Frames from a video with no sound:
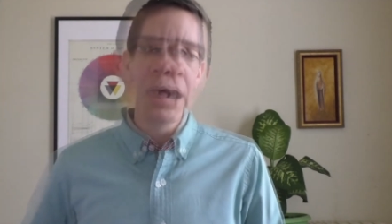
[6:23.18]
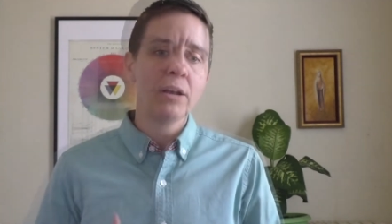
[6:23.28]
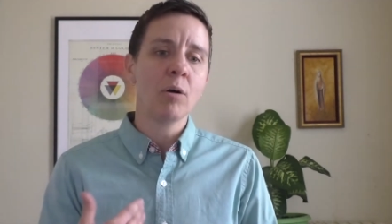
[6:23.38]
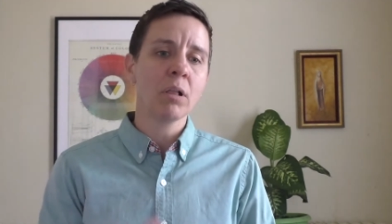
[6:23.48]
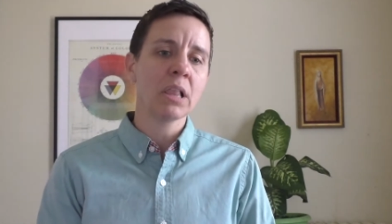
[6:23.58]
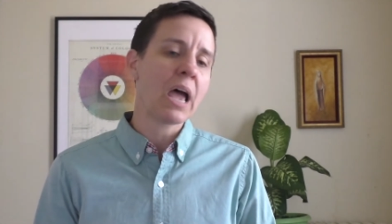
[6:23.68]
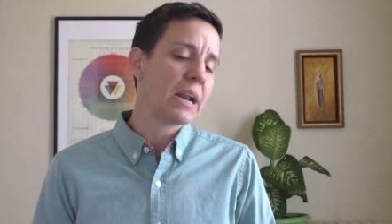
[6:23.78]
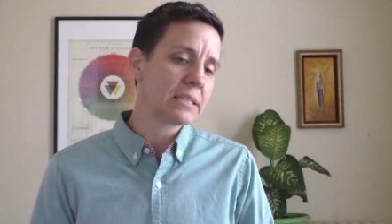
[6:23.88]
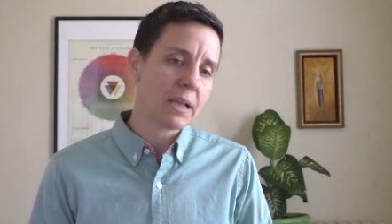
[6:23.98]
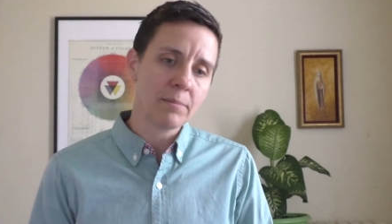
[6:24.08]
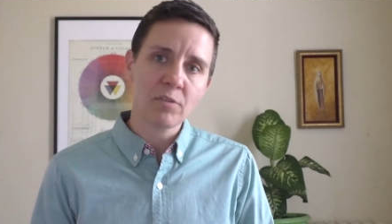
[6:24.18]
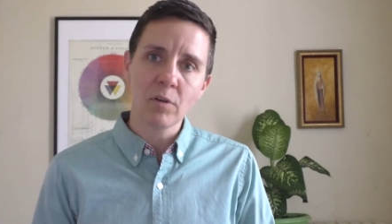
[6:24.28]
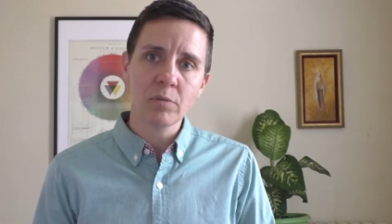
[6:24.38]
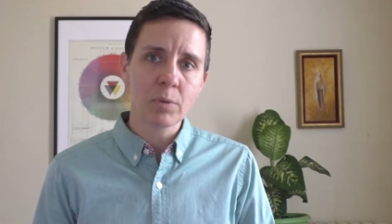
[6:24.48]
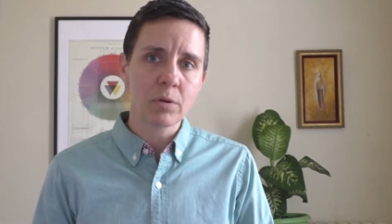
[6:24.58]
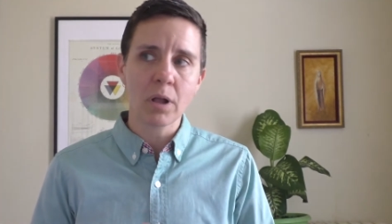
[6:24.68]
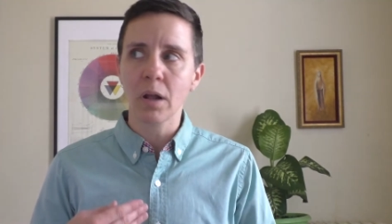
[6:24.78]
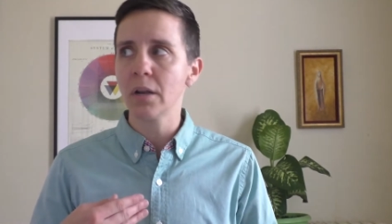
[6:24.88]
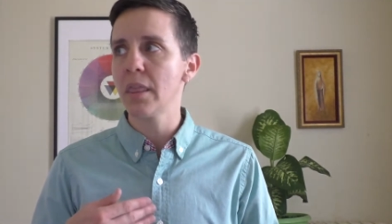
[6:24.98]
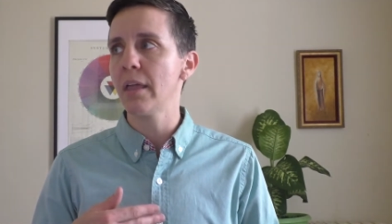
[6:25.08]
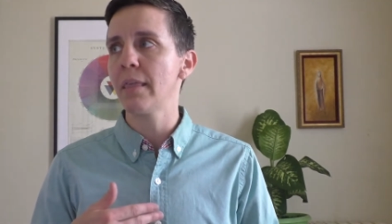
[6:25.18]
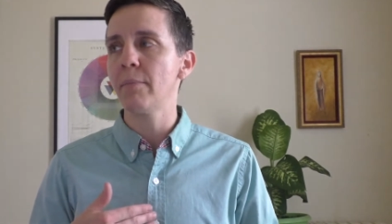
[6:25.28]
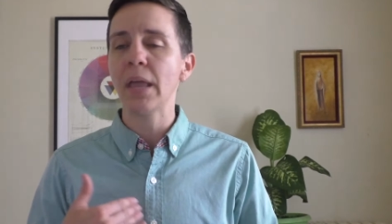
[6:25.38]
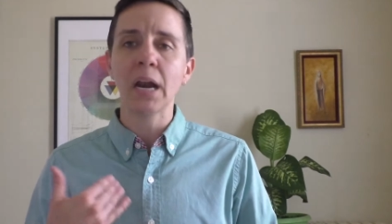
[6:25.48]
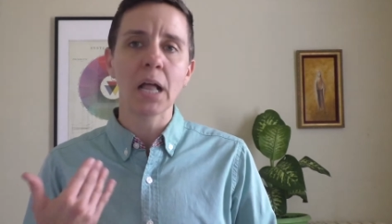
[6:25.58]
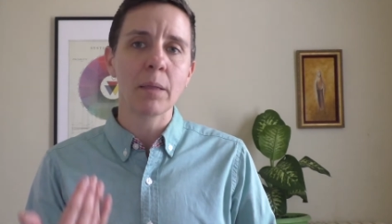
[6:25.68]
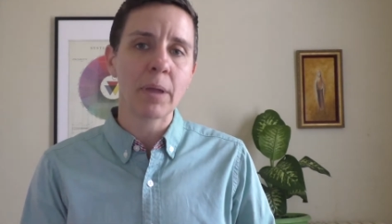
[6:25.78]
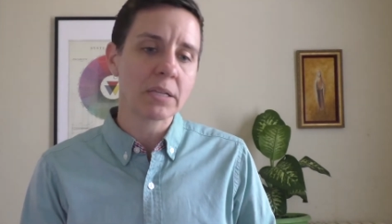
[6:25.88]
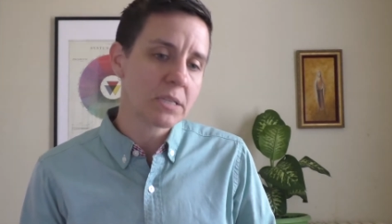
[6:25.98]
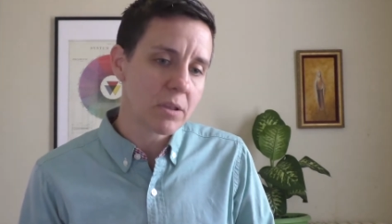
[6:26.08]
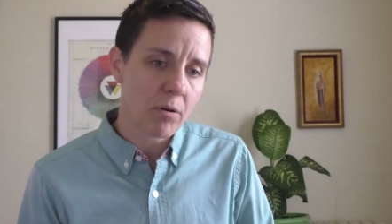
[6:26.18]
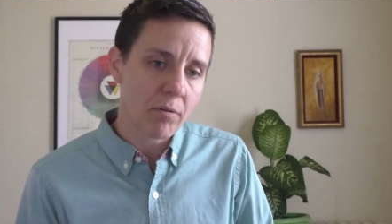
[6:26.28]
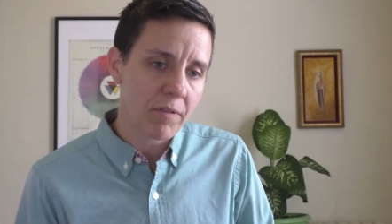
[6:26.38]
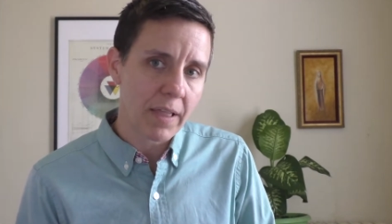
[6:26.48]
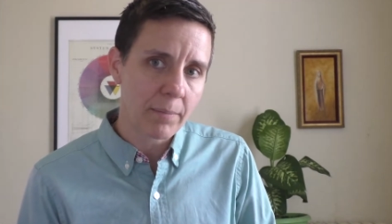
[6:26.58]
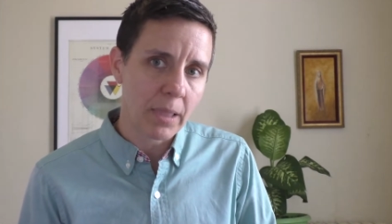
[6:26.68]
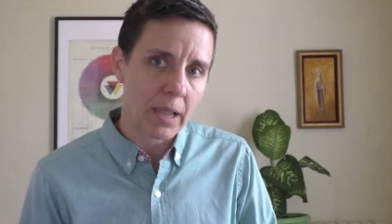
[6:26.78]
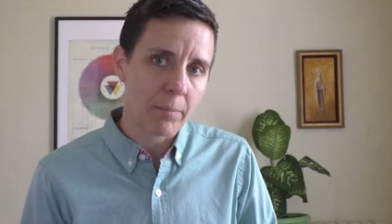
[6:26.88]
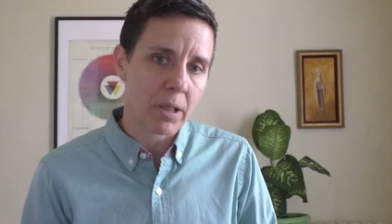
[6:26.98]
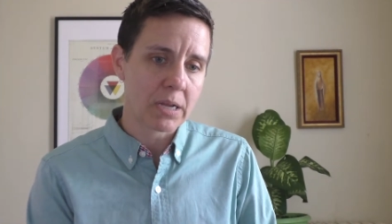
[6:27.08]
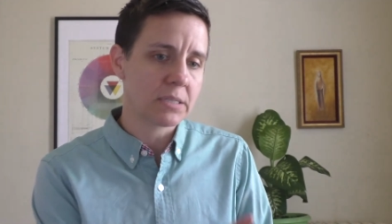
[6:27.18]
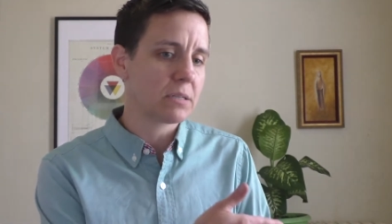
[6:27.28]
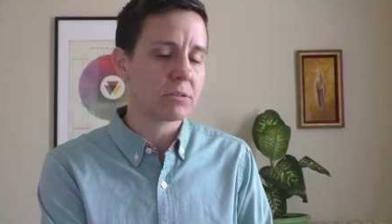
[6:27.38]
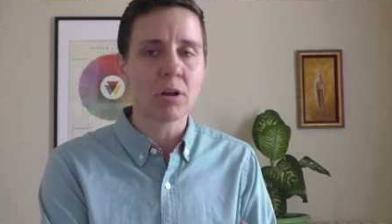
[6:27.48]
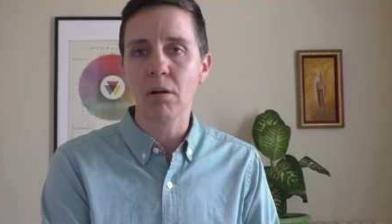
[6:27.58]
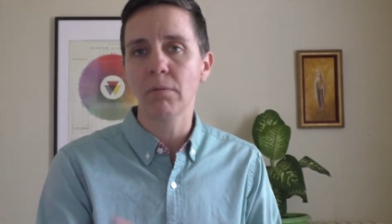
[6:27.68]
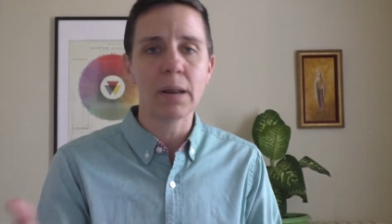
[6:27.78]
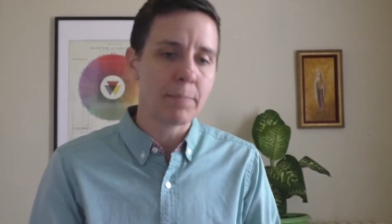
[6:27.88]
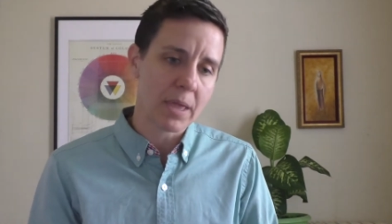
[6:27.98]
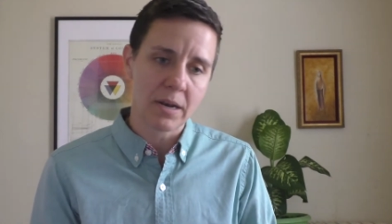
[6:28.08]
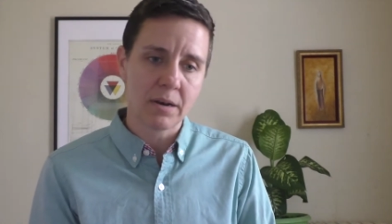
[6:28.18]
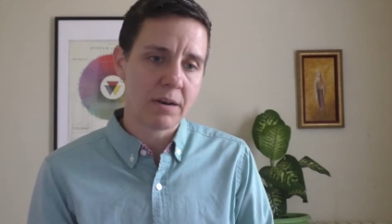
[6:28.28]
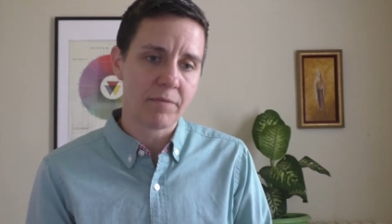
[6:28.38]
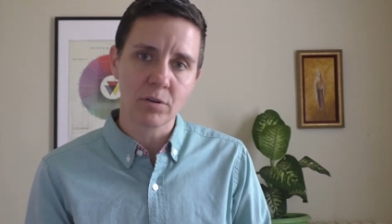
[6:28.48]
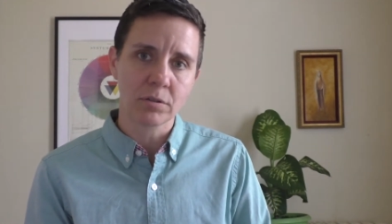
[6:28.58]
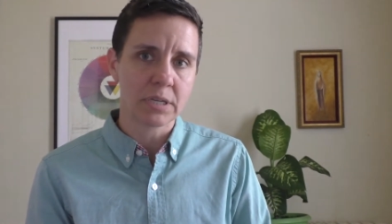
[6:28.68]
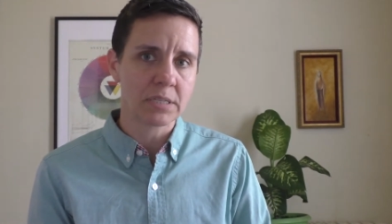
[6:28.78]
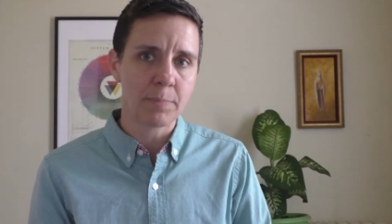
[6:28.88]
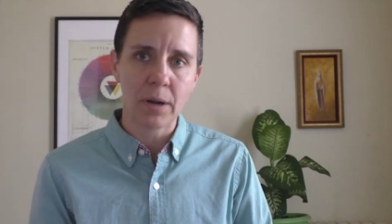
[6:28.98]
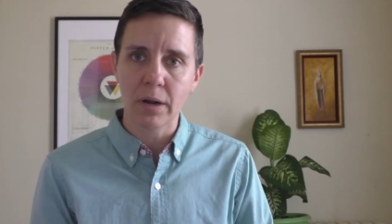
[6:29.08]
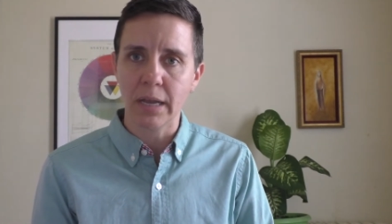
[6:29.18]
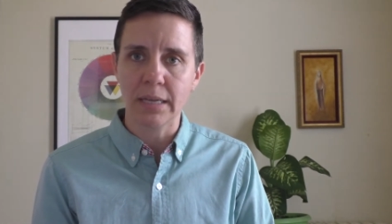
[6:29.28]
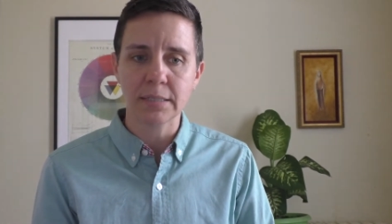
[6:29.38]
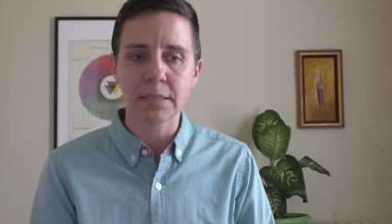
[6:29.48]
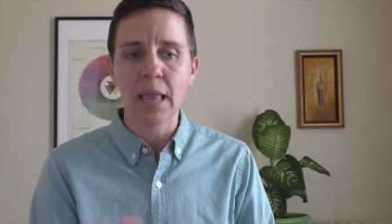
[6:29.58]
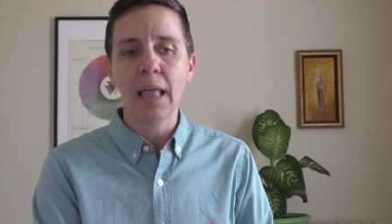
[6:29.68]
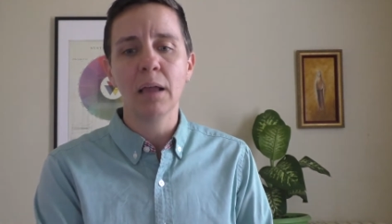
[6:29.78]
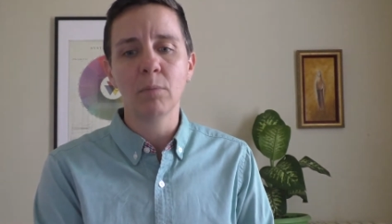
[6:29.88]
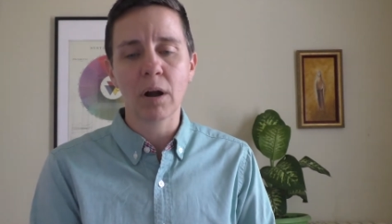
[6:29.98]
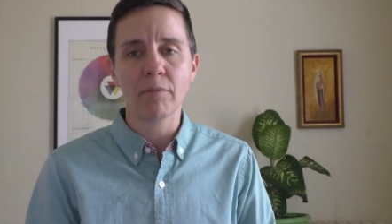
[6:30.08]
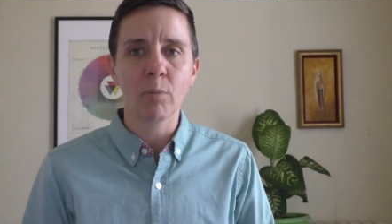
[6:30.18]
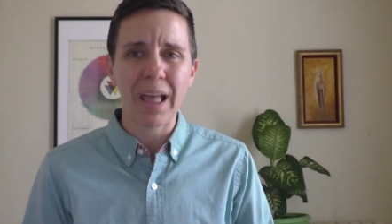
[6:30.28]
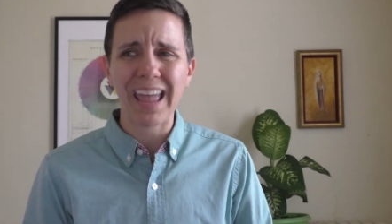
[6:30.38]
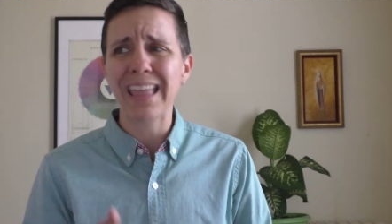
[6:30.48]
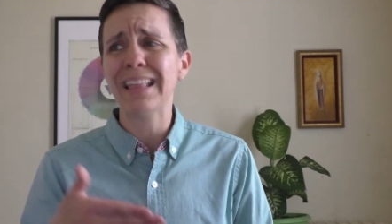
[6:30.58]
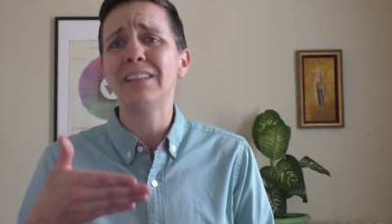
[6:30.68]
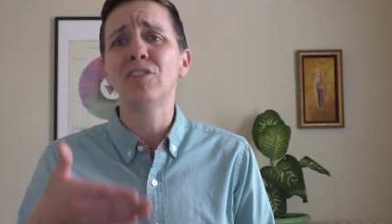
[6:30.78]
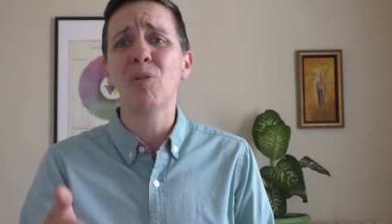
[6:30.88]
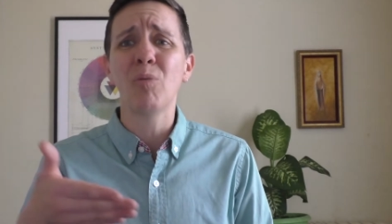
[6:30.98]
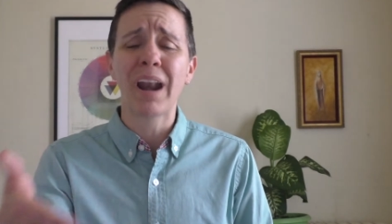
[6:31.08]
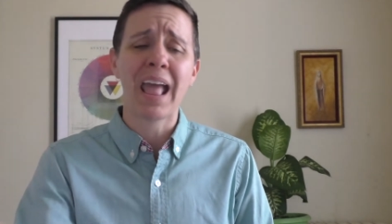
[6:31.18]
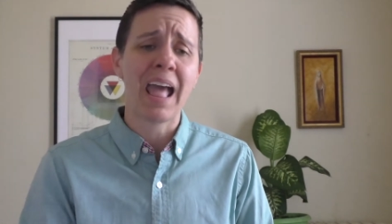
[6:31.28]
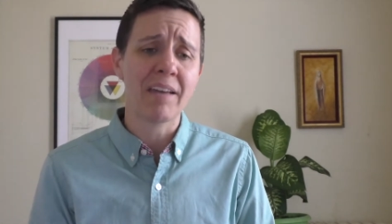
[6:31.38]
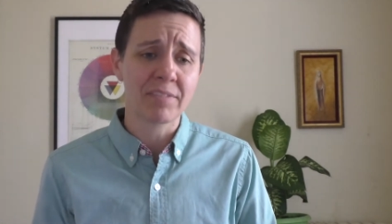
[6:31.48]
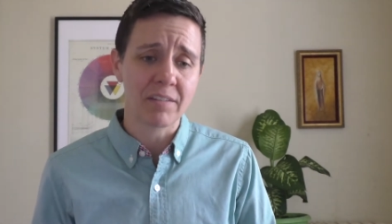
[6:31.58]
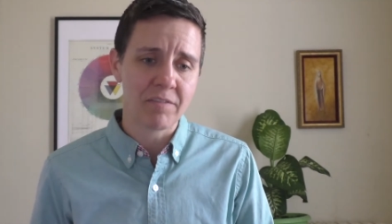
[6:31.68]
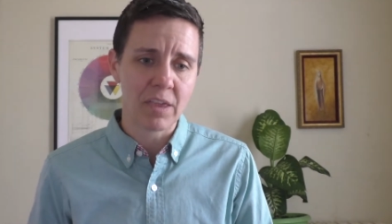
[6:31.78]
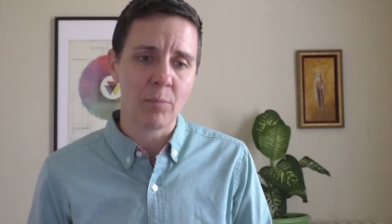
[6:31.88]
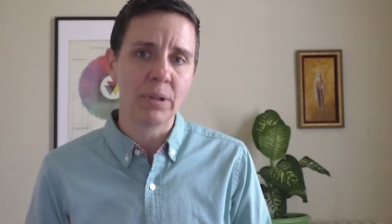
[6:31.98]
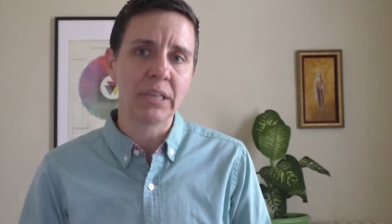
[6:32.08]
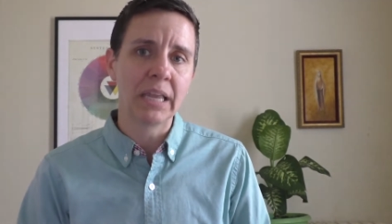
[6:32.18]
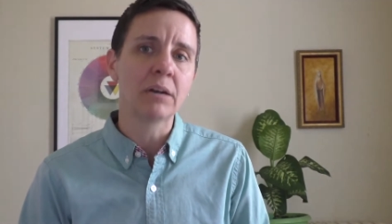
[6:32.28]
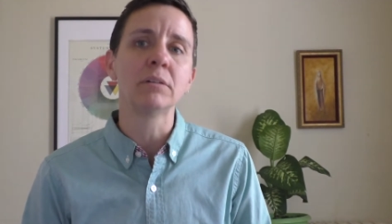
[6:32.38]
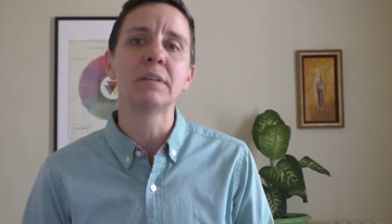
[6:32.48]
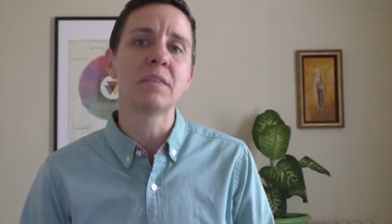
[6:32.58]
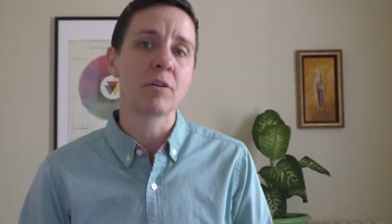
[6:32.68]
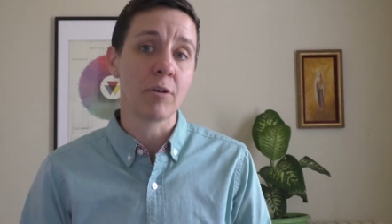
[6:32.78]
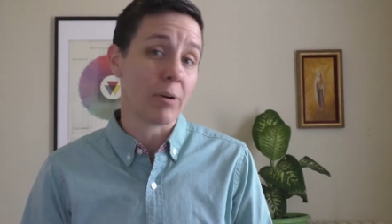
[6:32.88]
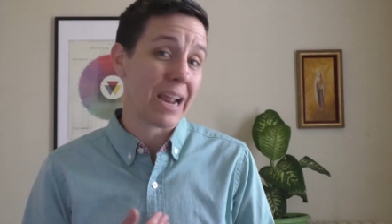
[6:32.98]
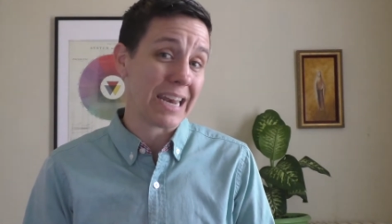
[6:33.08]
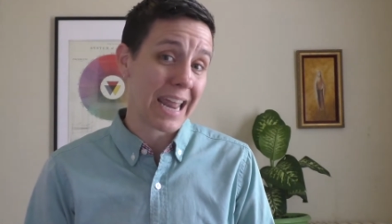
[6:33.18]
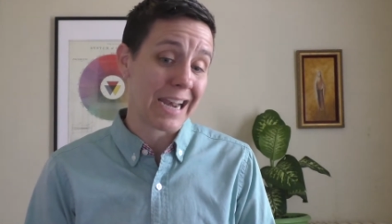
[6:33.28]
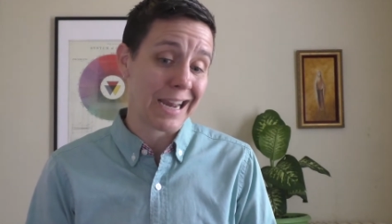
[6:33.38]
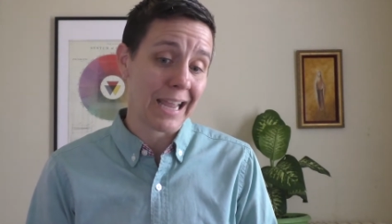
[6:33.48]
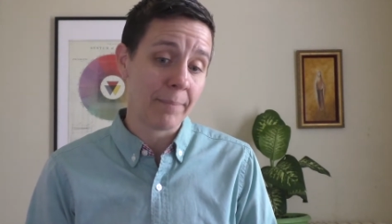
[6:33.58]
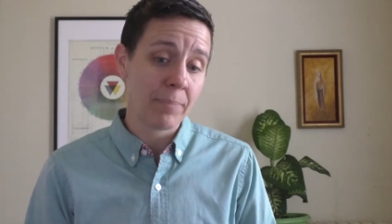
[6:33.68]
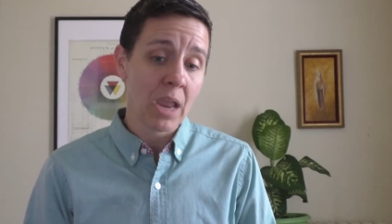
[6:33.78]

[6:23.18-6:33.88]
I know a lot of times folks with regard to that, they may not come out to their own family because there's already been a difficult experience in whatever way, and they don't want to have to feel belittled in their own identity.